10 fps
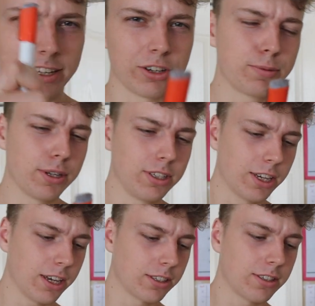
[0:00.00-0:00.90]
I'll explain to you
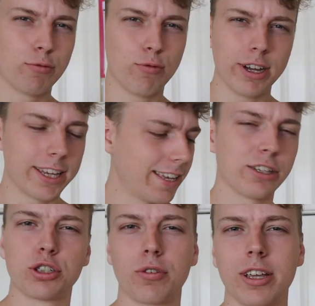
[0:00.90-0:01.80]
guys what I
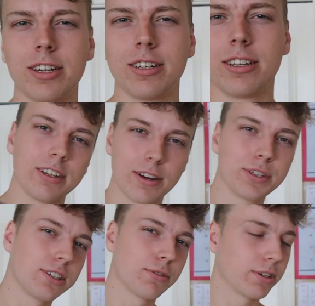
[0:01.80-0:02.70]
train on every
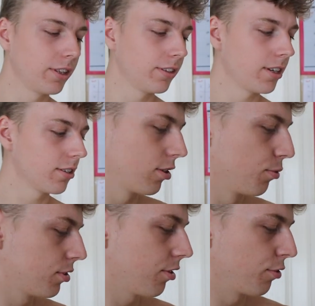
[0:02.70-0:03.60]
single one of these days. So
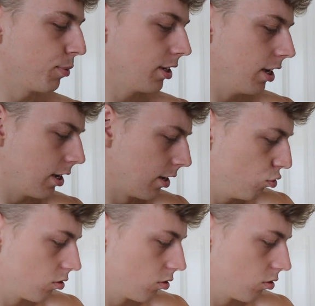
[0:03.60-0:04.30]
we'll start with Monday.